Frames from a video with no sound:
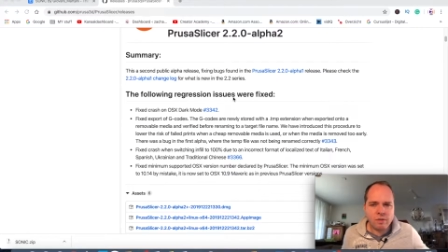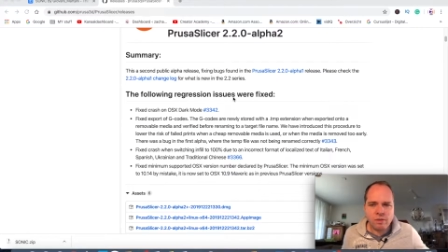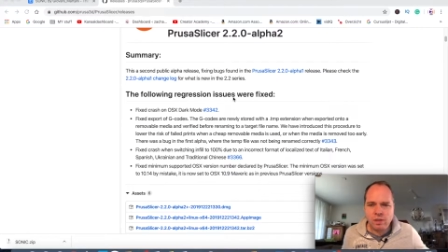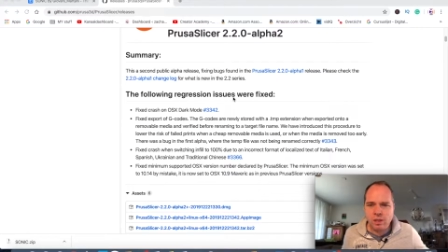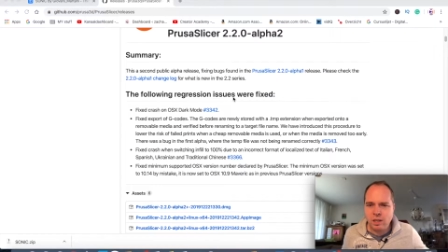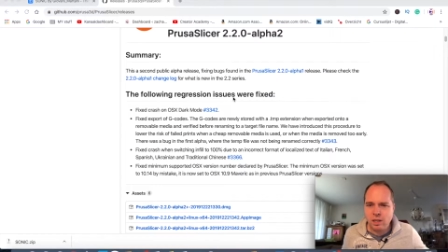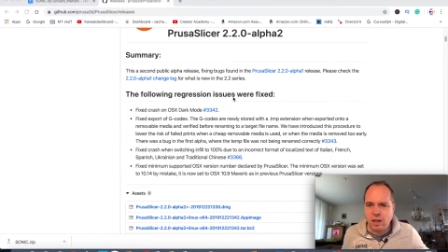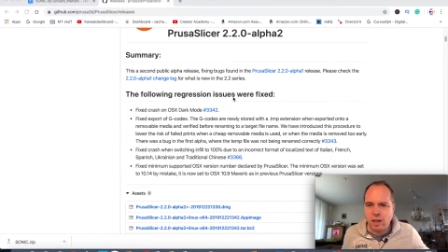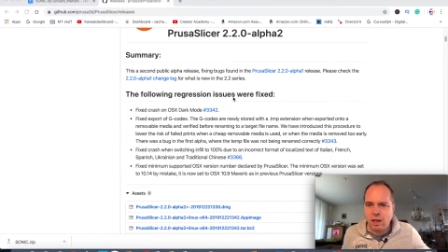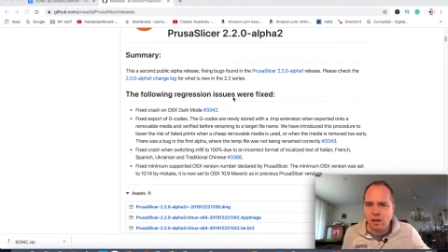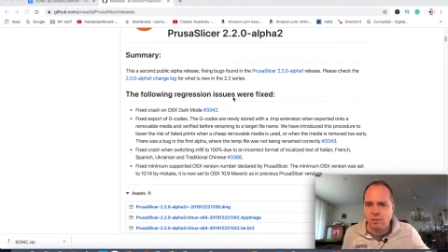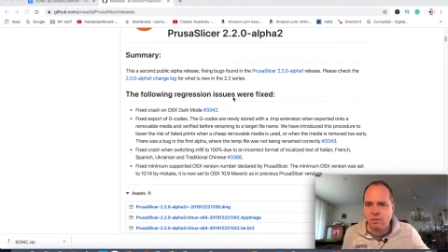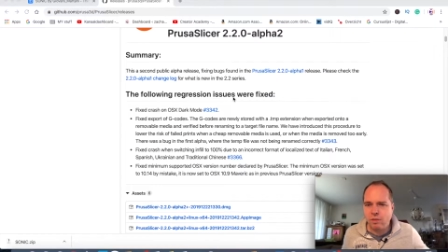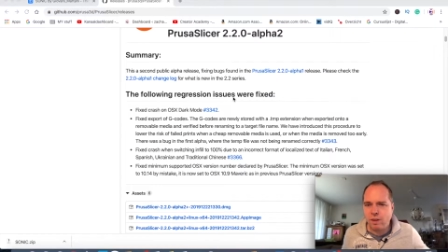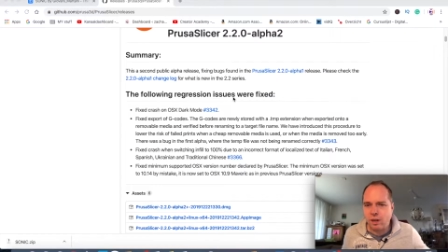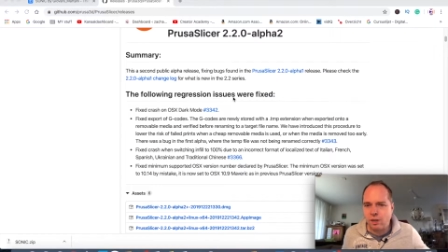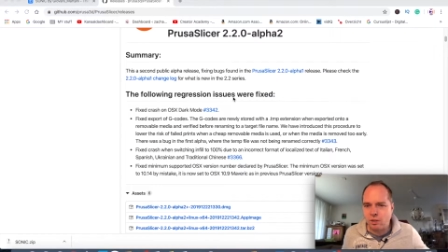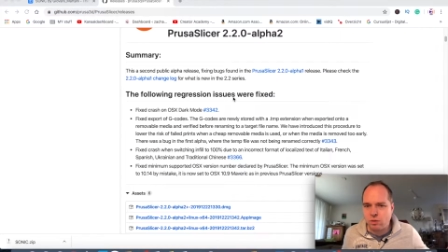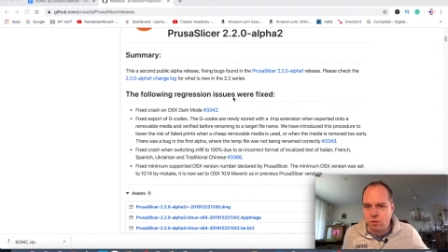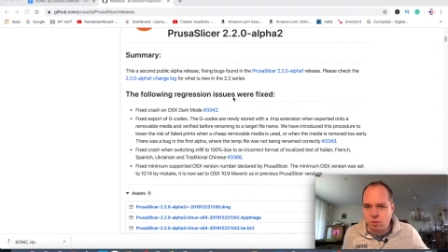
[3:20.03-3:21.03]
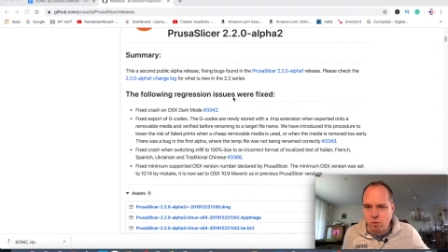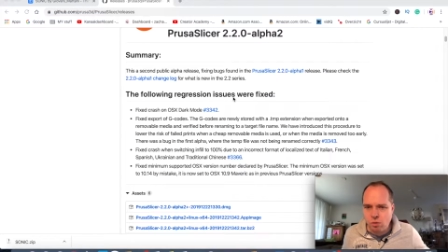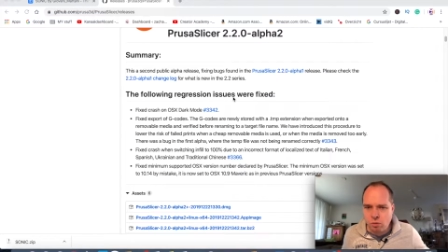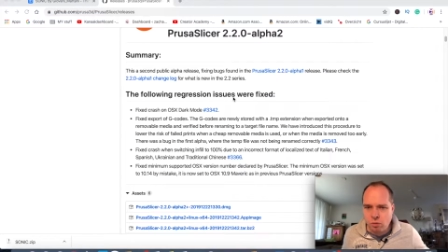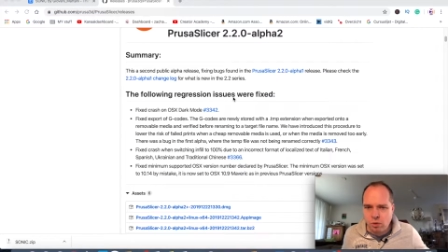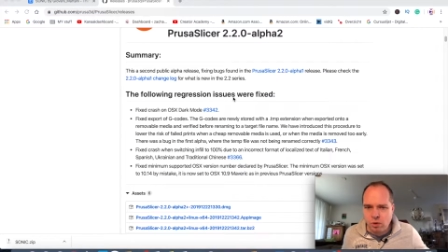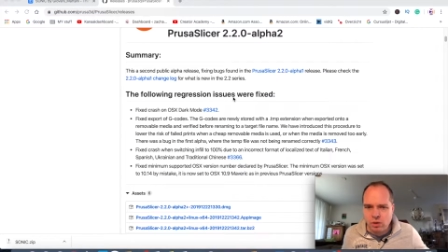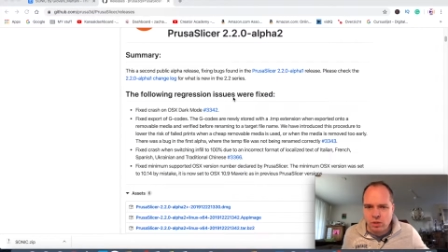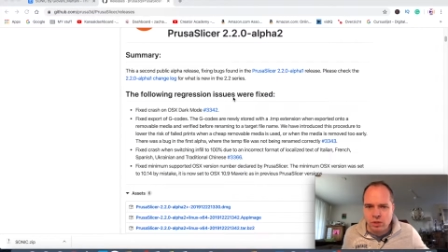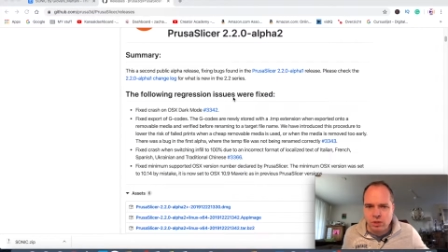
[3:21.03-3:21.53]
the Alpha 2
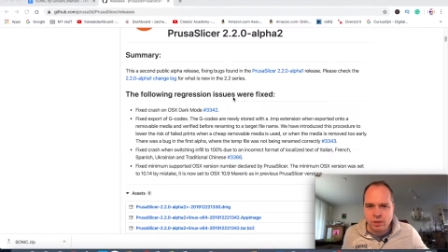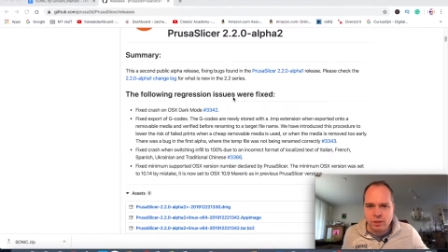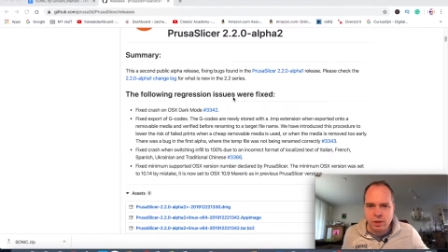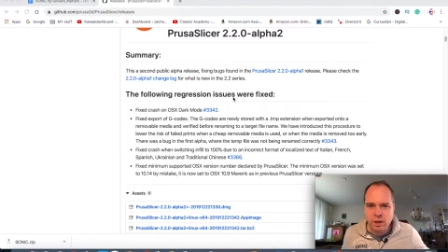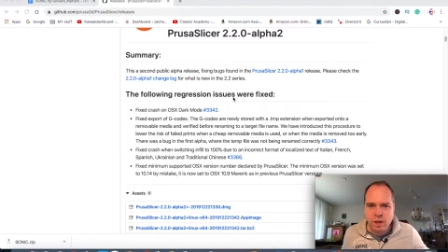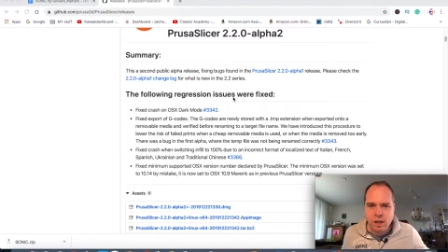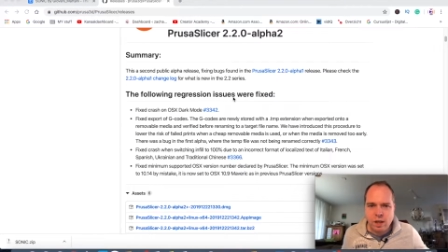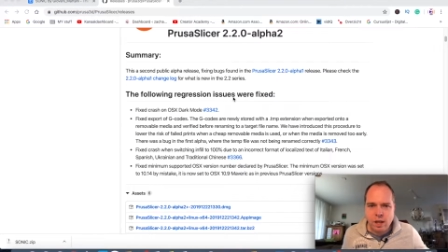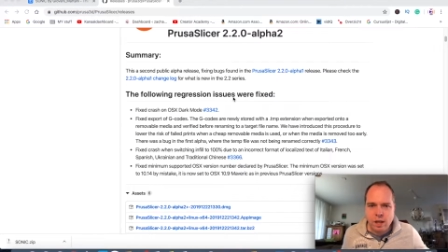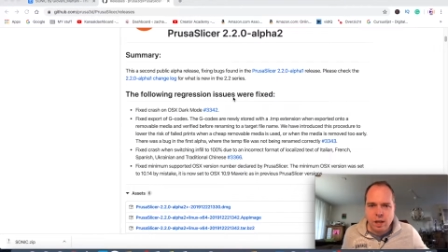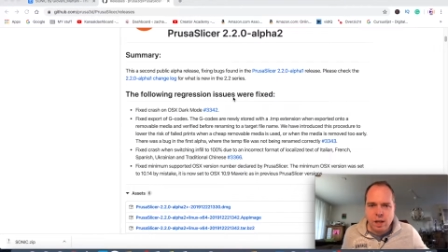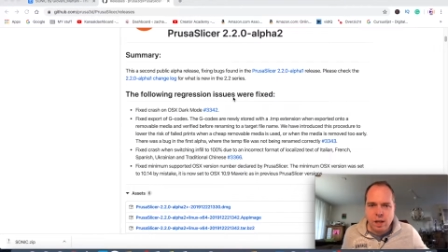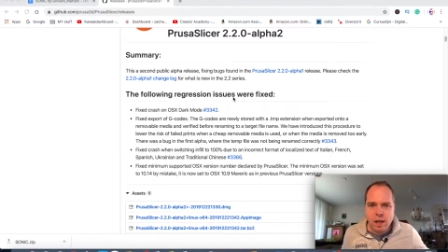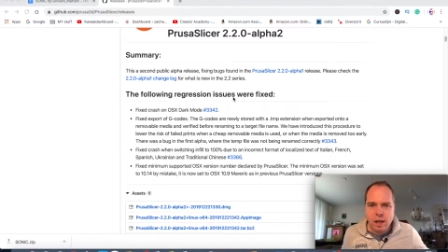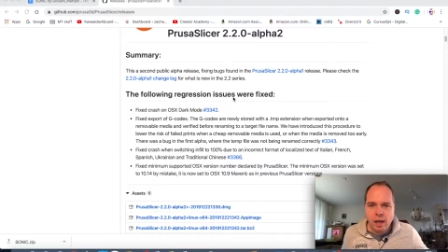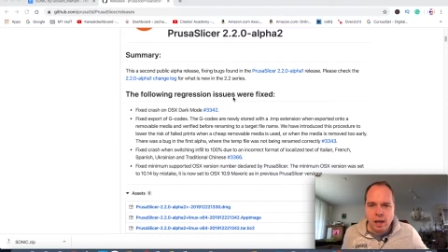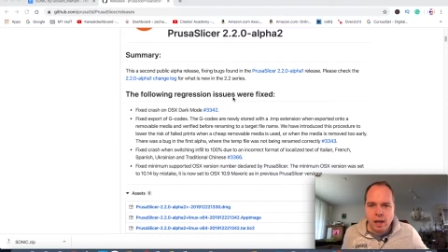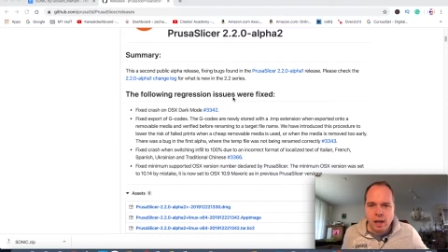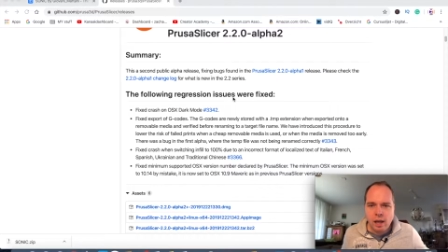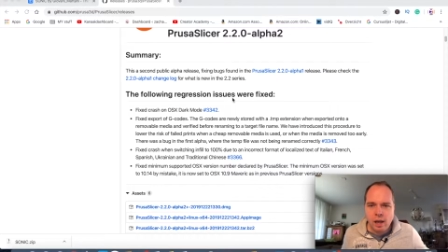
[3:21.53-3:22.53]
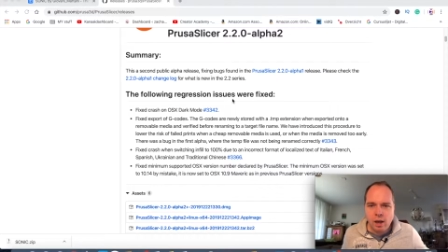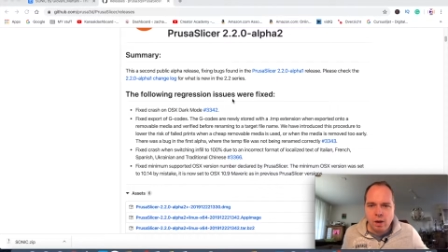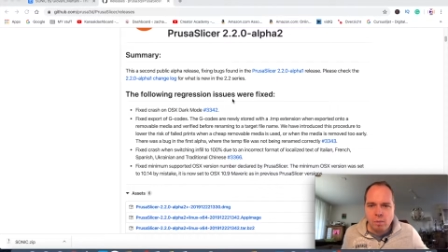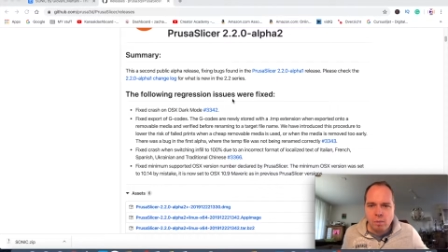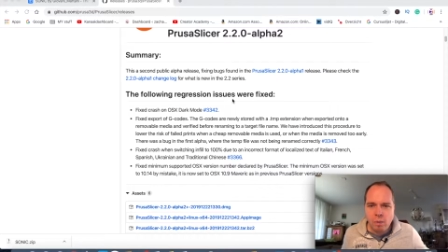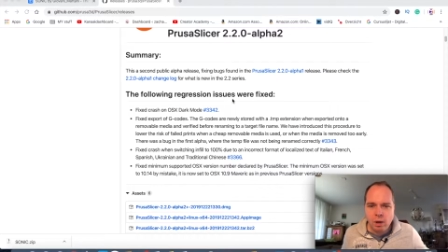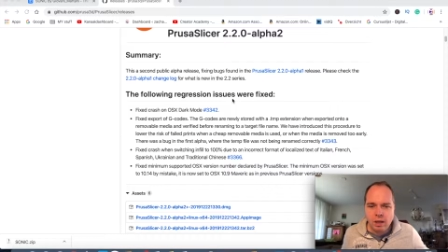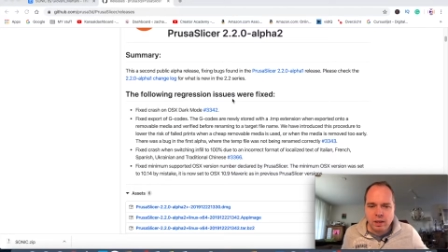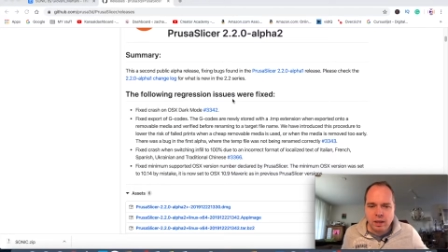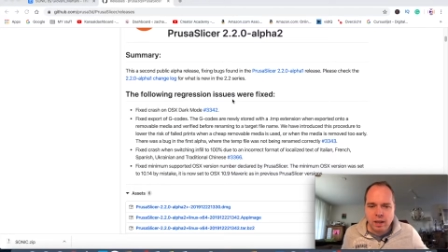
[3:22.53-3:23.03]
version,
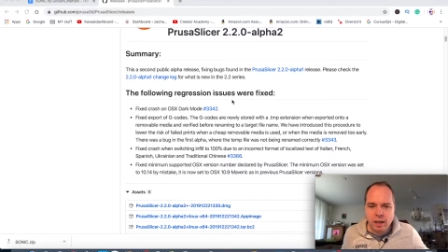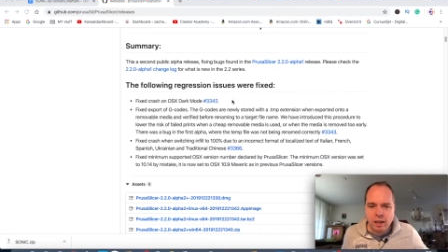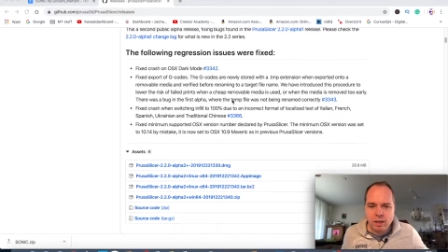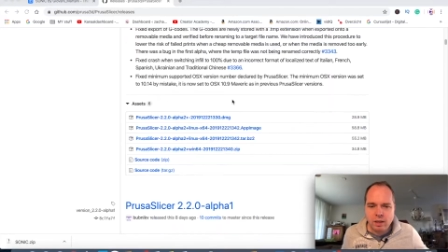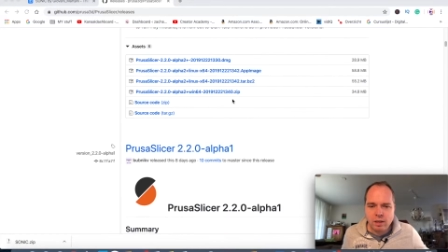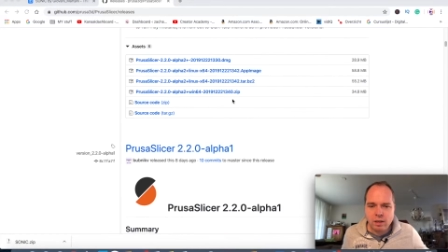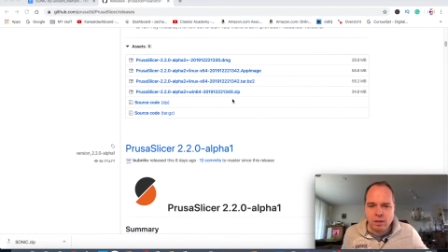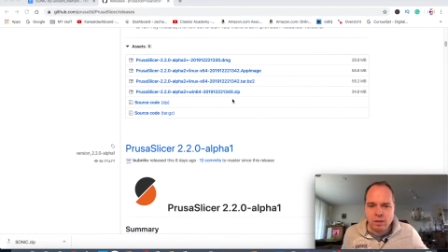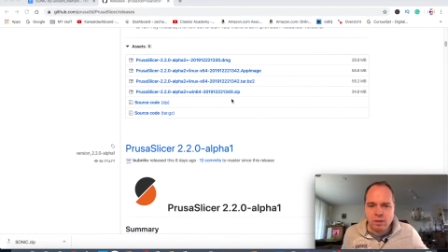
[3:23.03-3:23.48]
but then